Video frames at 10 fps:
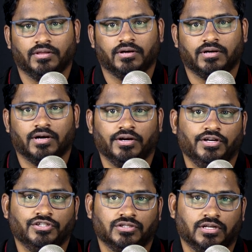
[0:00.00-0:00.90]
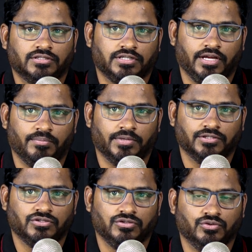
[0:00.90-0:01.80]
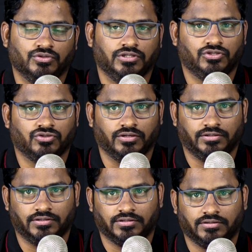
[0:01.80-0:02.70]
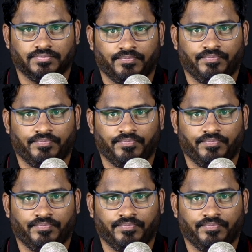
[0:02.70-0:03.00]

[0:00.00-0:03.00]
the conditional statements using choices.